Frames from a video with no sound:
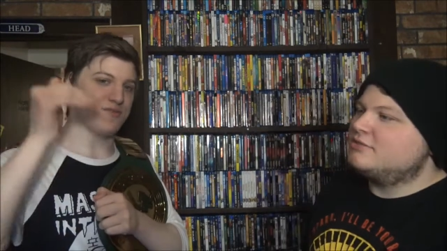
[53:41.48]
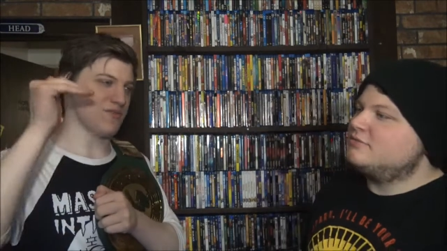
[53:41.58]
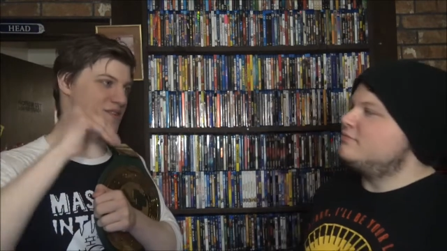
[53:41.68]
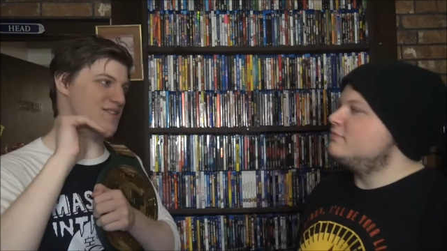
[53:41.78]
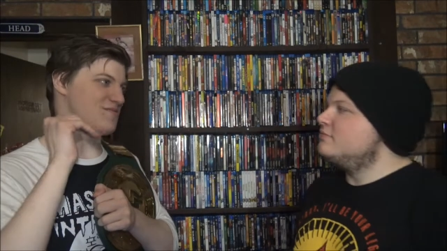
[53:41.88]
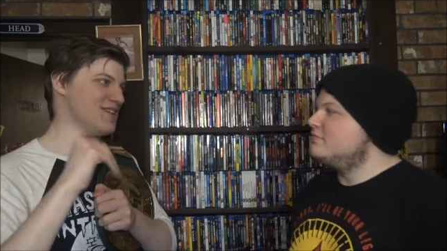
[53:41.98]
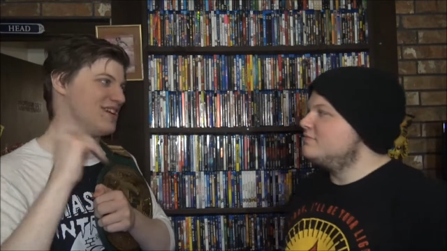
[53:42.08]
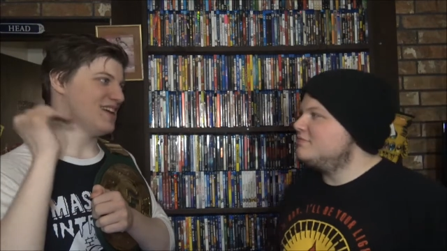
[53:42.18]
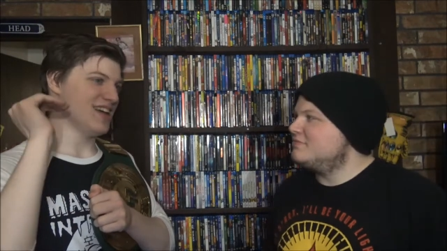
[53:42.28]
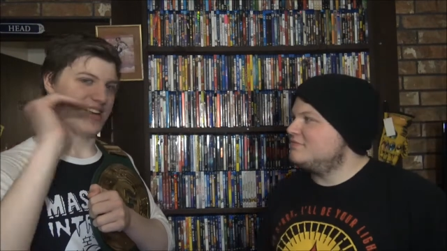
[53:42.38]
Speaker 1: Hit me right
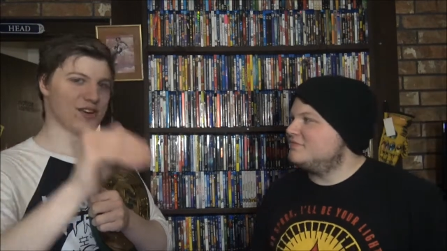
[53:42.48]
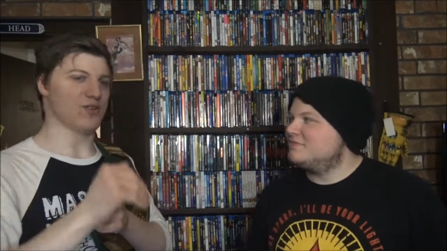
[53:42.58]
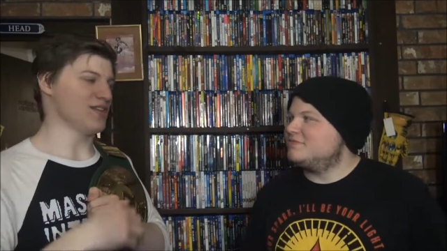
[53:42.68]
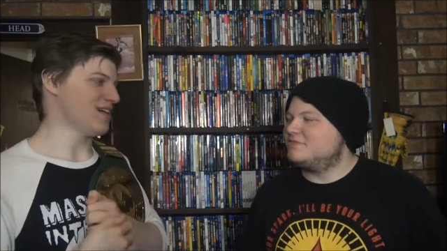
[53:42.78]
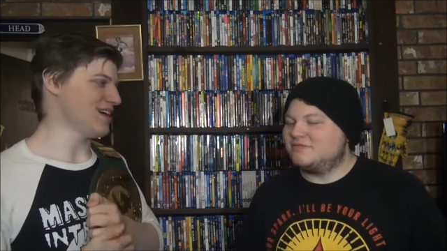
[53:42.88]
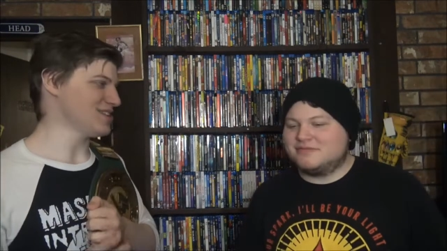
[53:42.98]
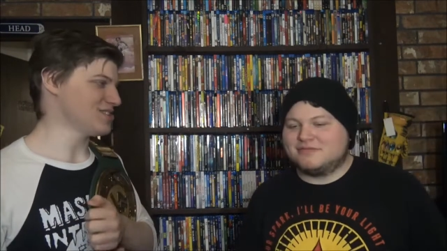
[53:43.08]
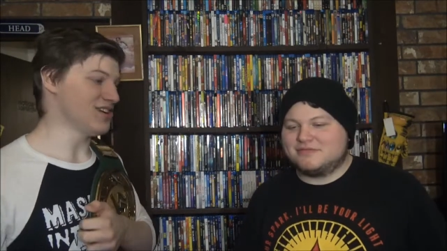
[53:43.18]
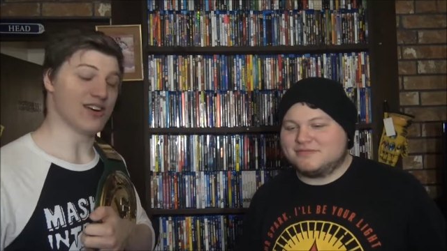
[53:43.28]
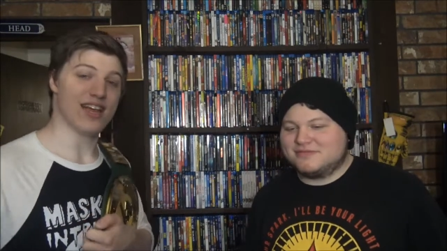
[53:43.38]
away and ignore that last
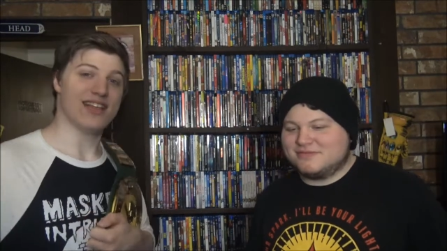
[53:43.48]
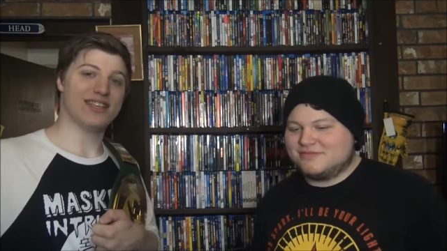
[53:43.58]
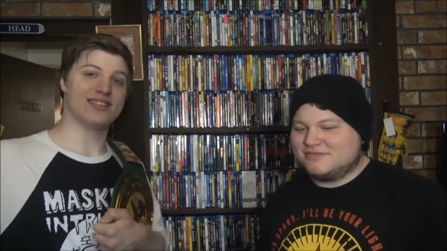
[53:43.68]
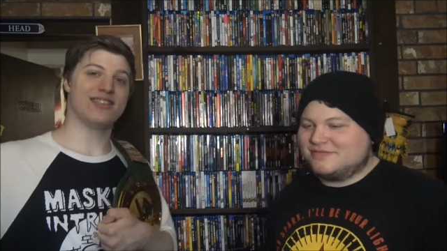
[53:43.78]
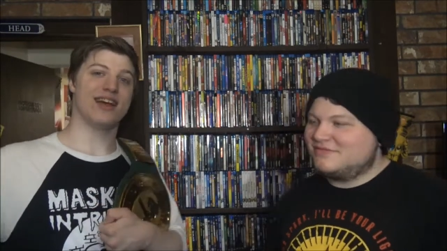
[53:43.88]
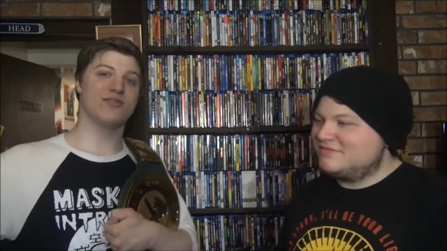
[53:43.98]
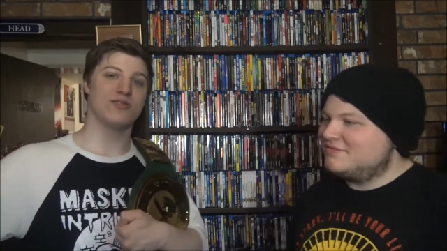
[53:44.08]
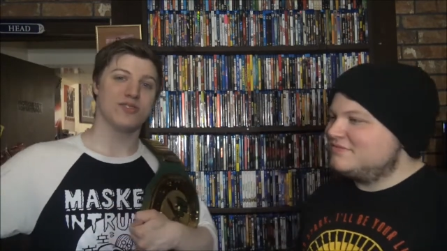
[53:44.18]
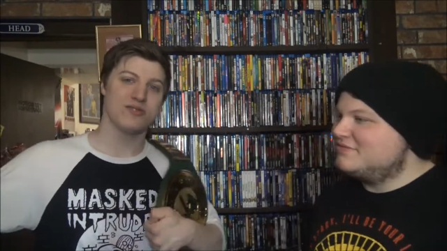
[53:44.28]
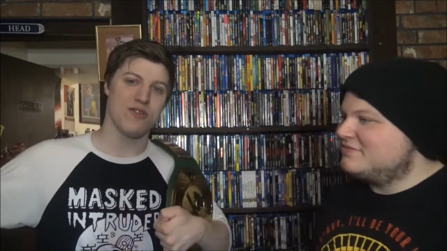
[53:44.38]
joke. This is the
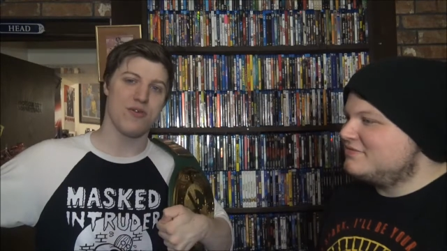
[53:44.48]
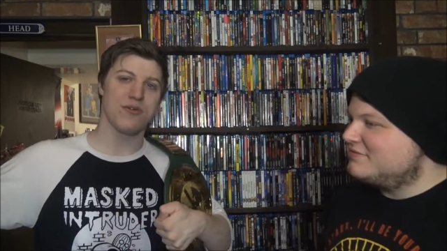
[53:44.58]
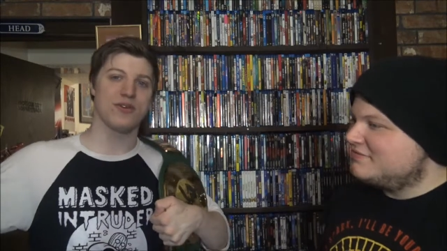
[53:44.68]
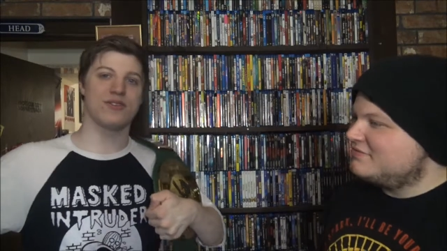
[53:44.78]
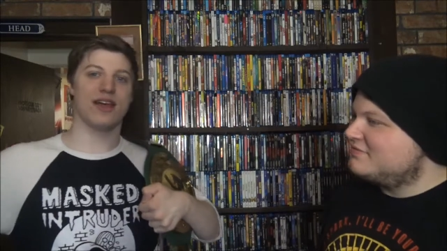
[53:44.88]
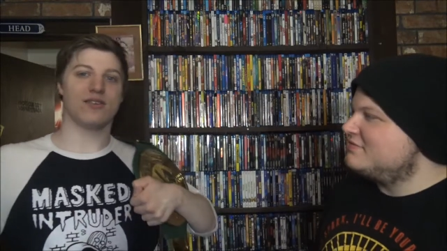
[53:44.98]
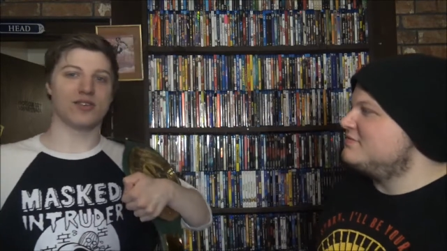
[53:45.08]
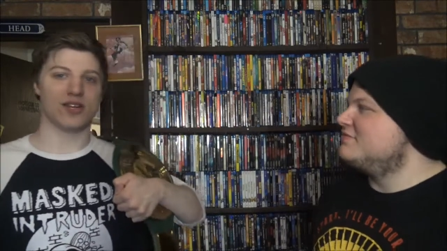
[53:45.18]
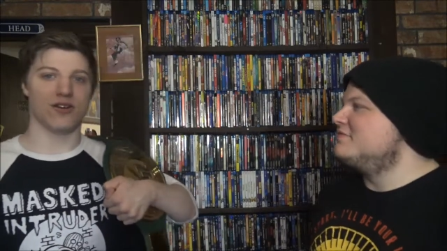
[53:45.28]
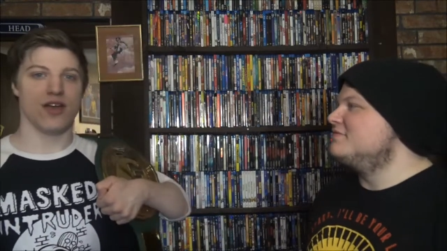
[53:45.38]
outro. It's the part where we do the
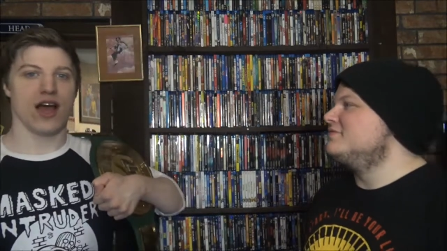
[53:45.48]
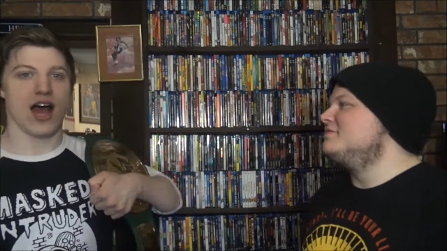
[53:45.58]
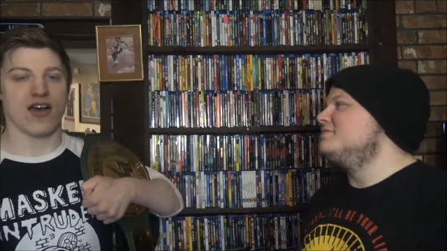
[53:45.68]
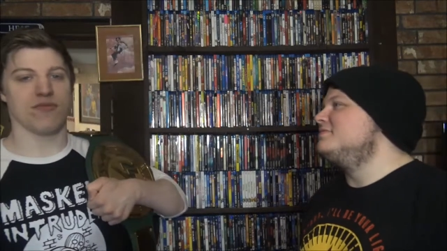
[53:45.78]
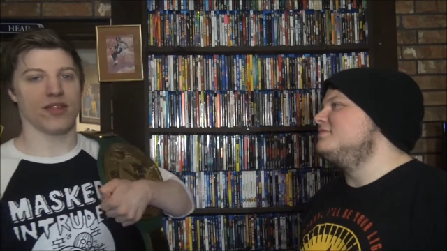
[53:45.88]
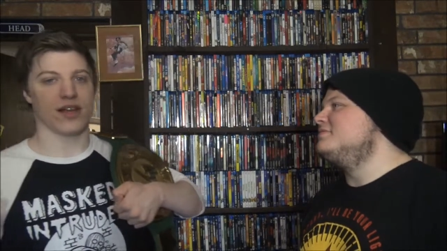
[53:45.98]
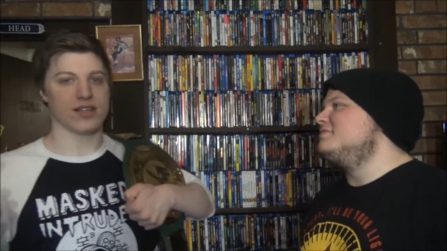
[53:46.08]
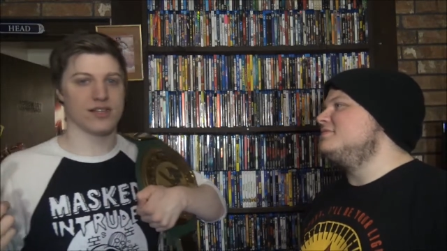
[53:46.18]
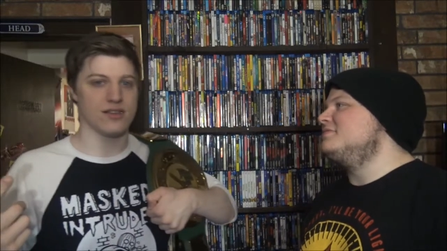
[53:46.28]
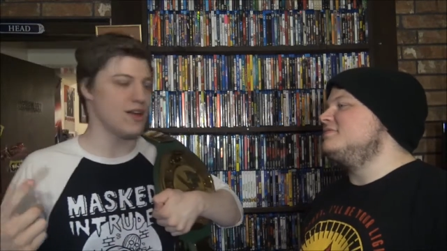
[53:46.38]
outro. I've been
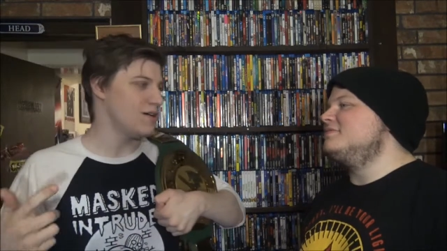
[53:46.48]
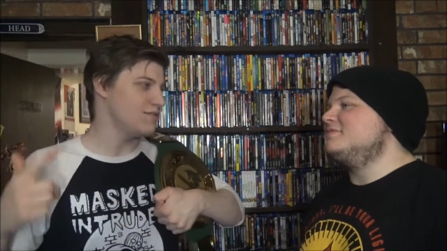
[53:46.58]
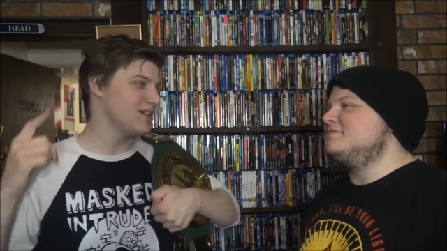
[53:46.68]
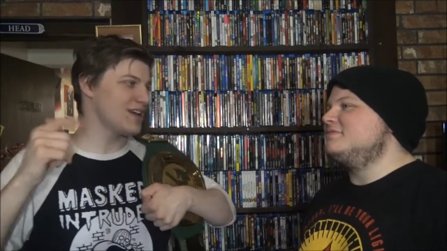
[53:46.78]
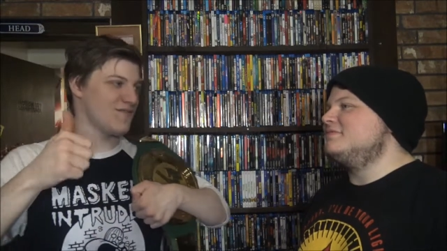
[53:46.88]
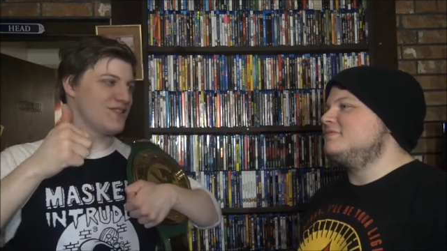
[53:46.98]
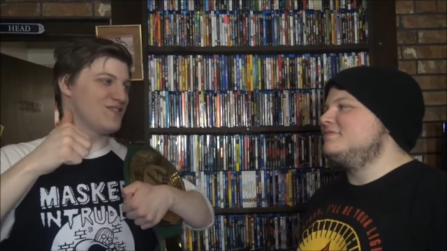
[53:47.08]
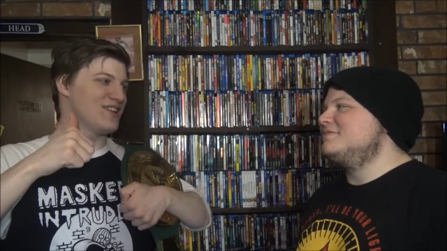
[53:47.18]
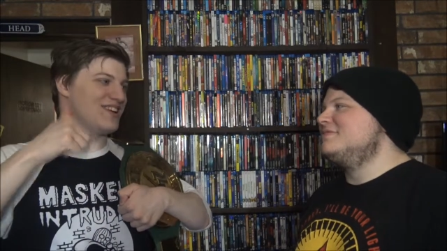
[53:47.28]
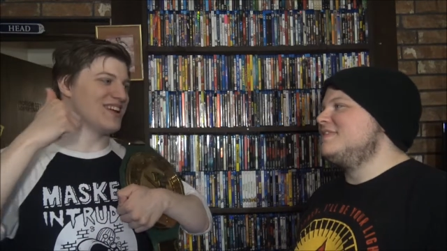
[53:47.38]
like
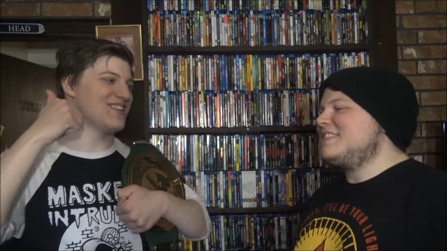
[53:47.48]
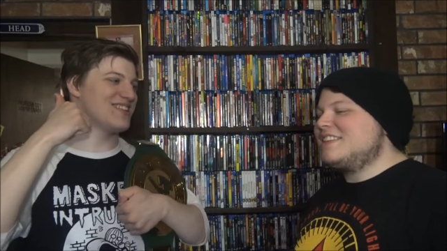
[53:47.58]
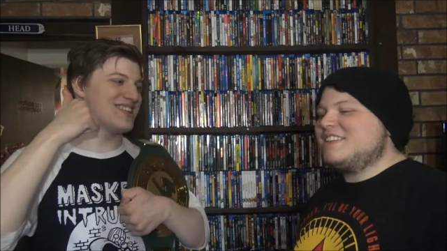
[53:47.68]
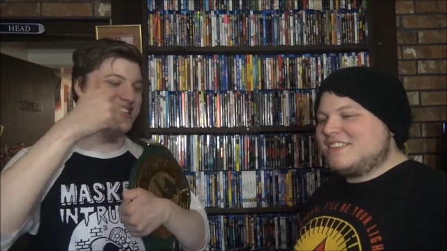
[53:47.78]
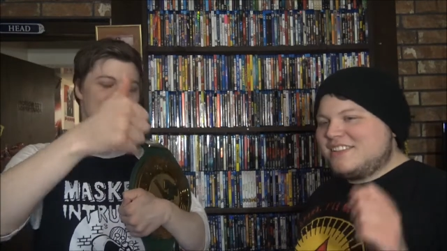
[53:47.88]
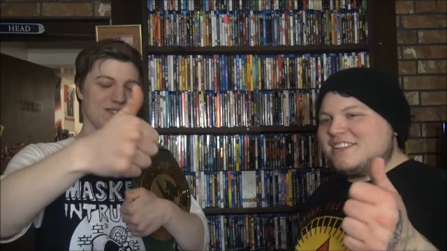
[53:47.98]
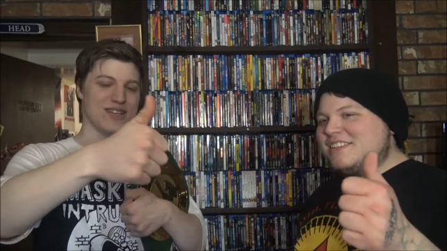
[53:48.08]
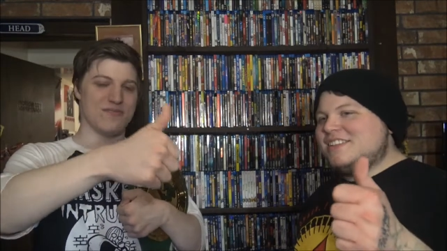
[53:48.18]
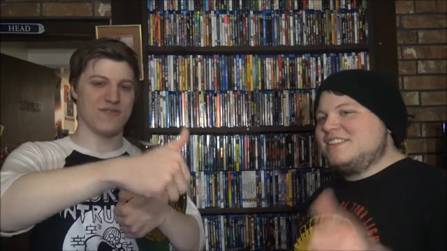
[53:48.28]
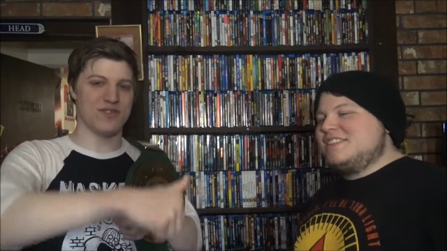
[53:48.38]
this video and give it a thumbs
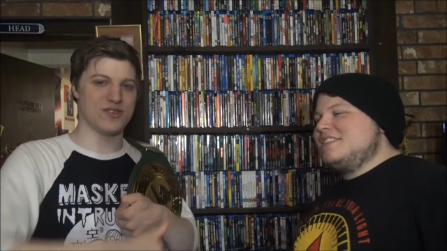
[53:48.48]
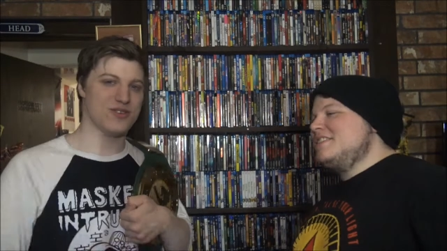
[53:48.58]
up if you